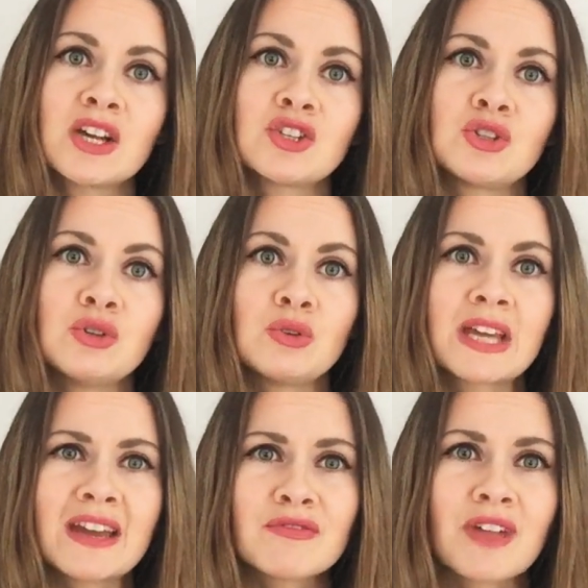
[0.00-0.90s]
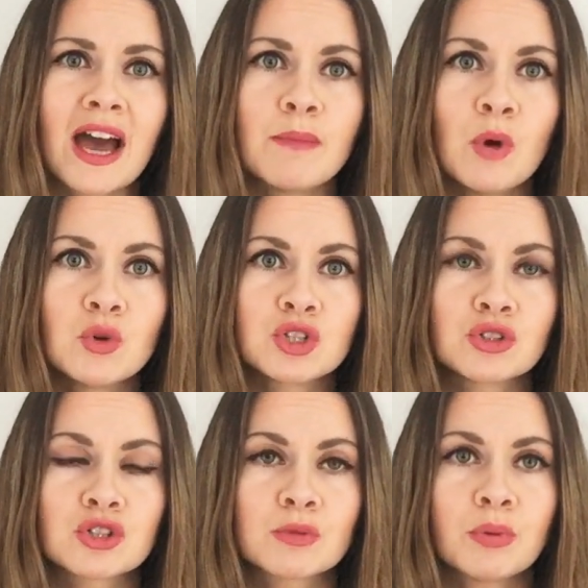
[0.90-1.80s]
to give that emotional
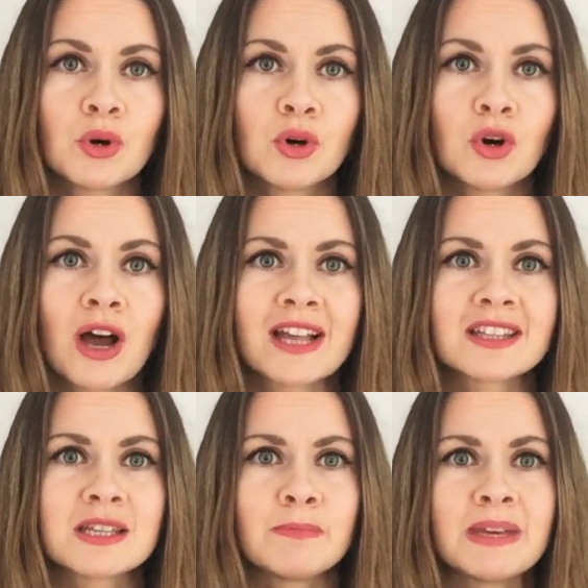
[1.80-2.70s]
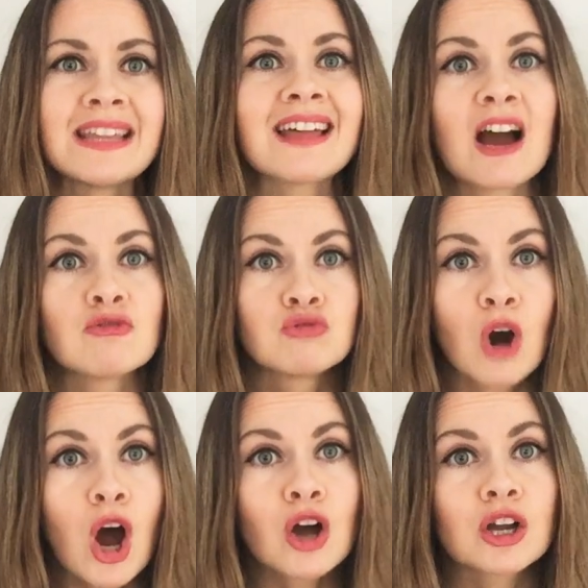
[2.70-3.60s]
support and to be that
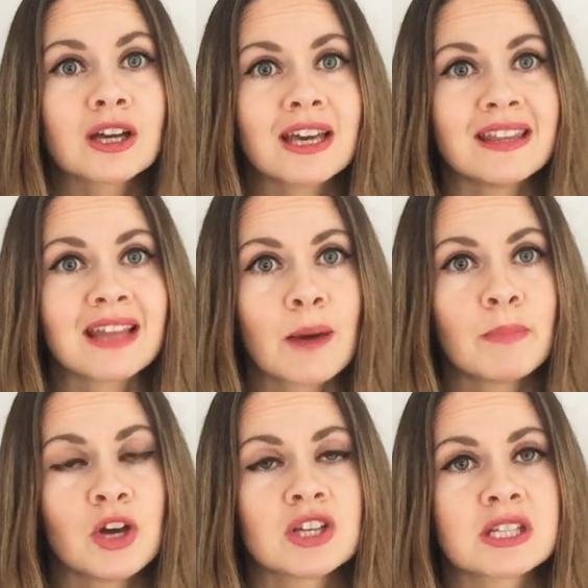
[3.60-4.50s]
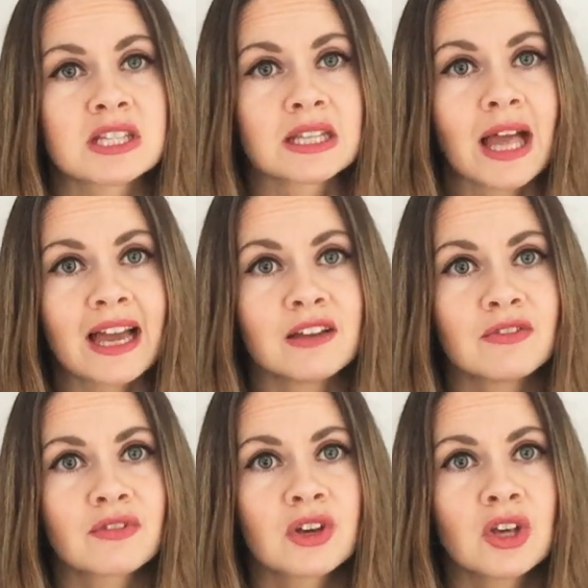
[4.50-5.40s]
rock in that person's
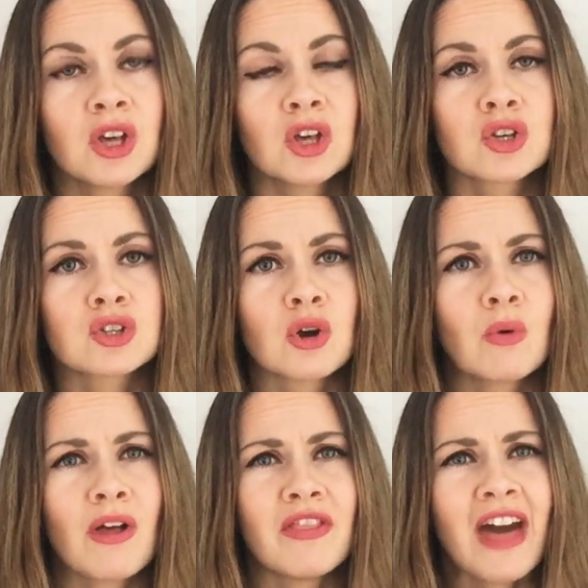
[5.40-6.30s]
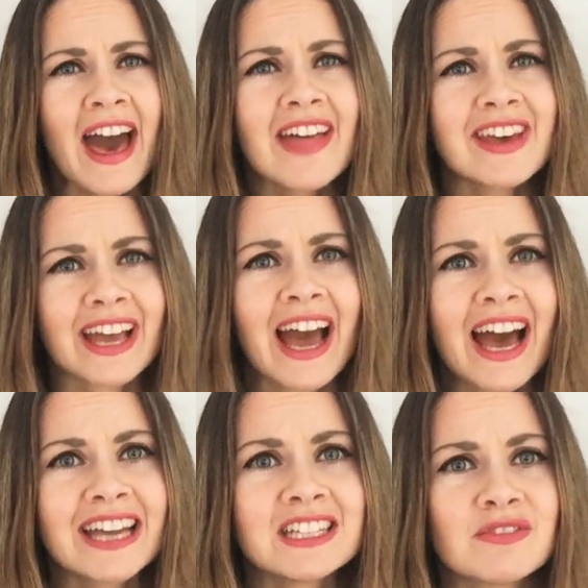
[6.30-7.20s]
life. So they're the
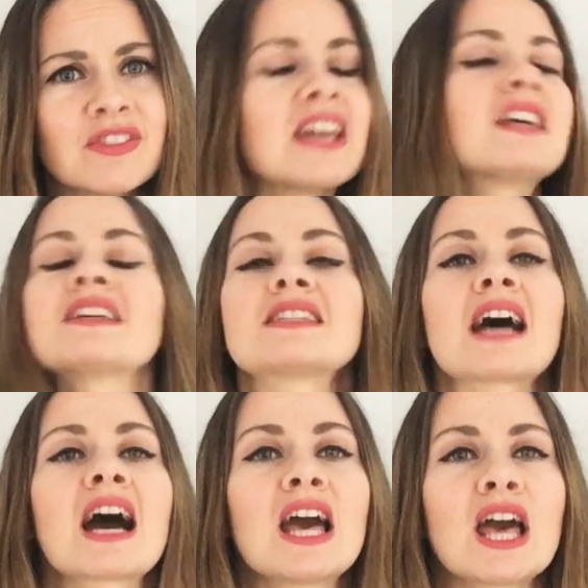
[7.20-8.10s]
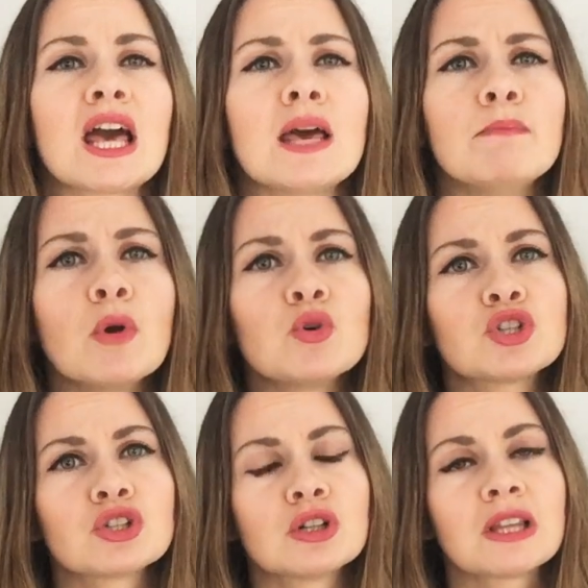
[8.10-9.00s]
kind of things that
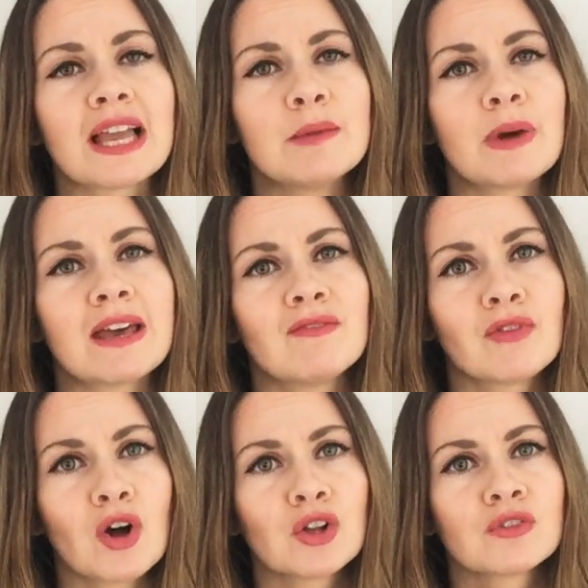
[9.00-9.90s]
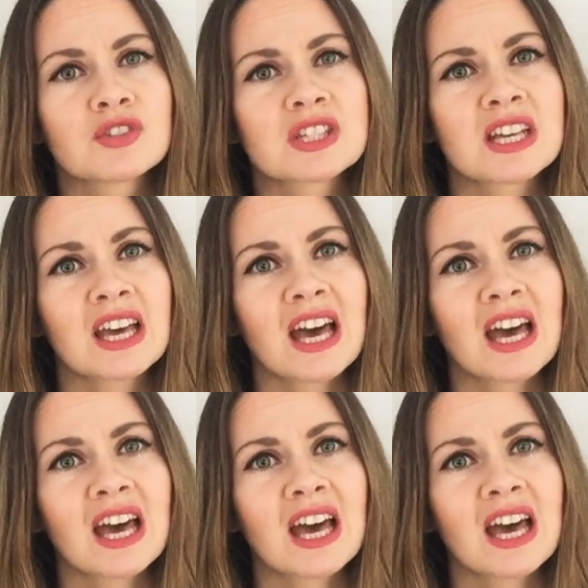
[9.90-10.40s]
emotional labour involves.